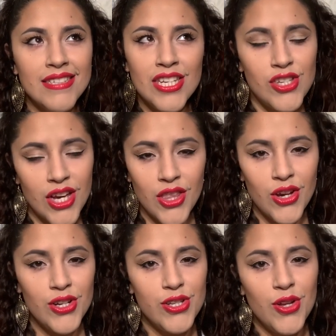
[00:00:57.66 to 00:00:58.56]
each
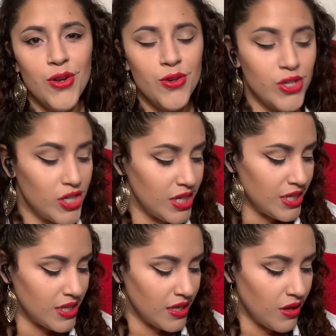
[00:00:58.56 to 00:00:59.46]
other. So
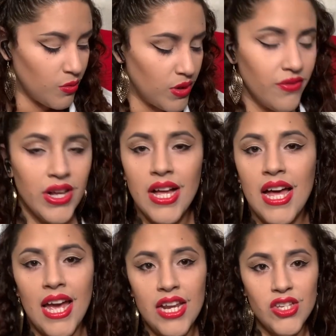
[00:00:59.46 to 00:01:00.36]
she's a one of a
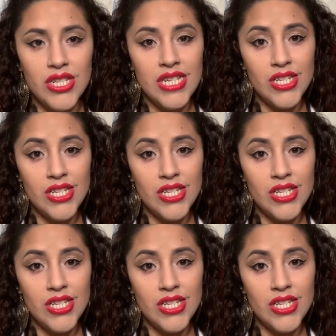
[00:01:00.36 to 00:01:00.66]
kind, just